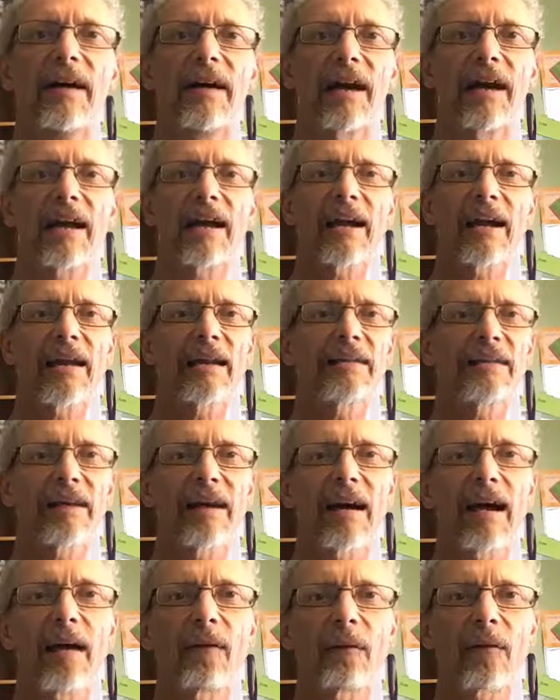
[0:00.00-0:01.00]
And
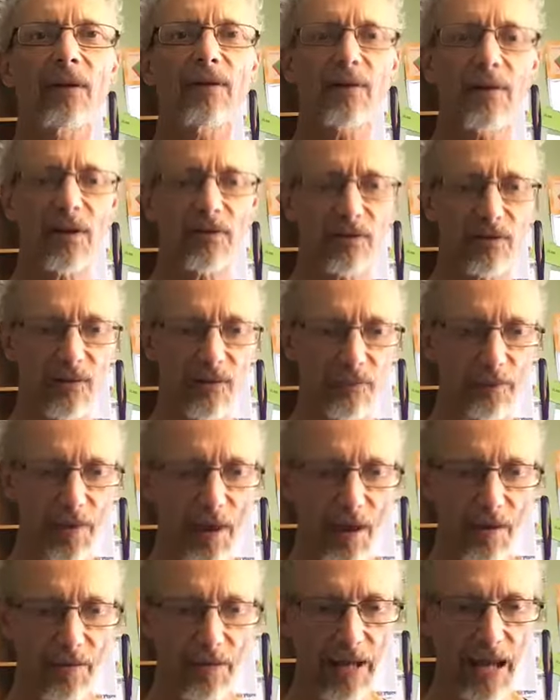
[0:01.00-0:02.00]
I want to talk to you
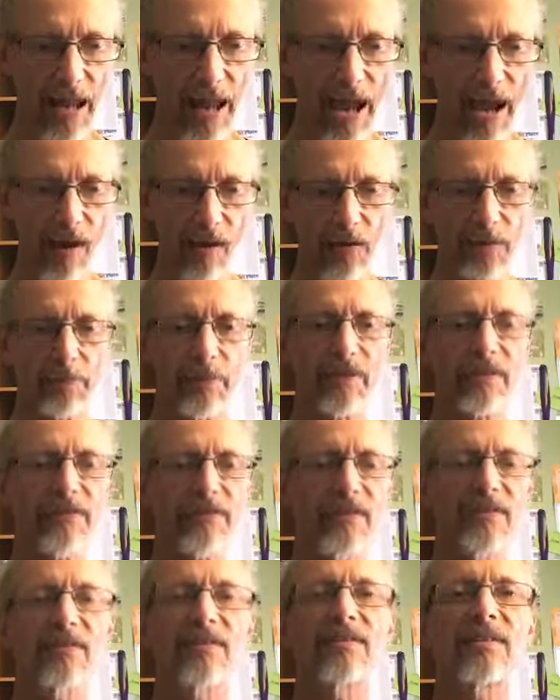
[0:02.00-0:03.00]
about how to be
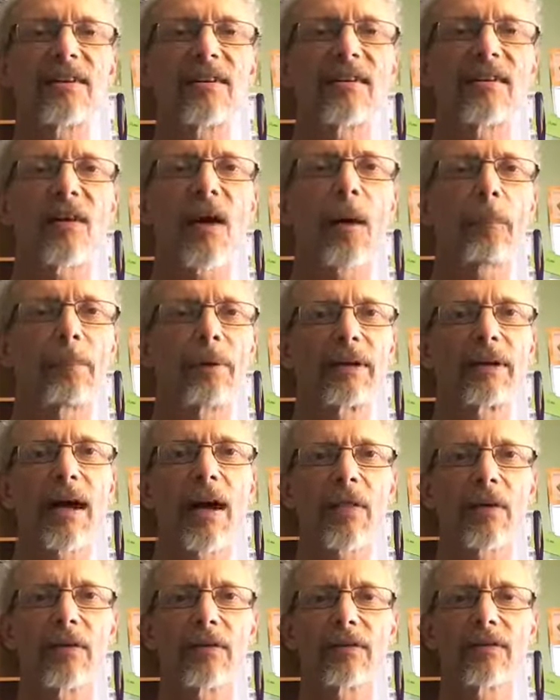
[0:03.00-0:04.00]
sincere in helping
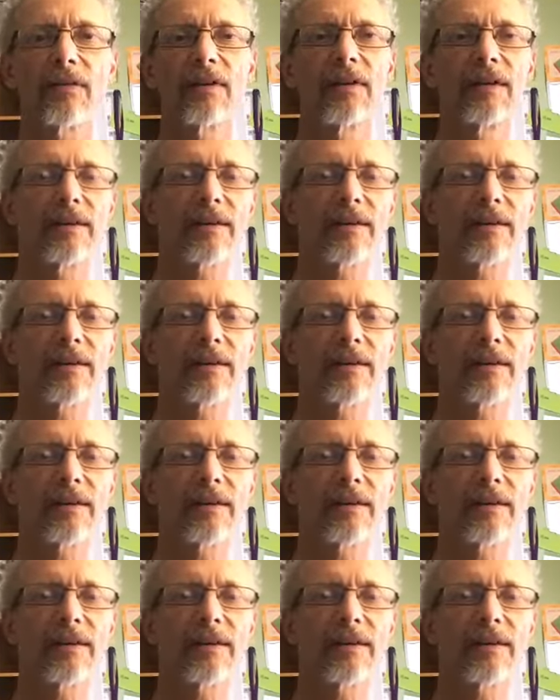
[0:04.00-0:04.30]
others.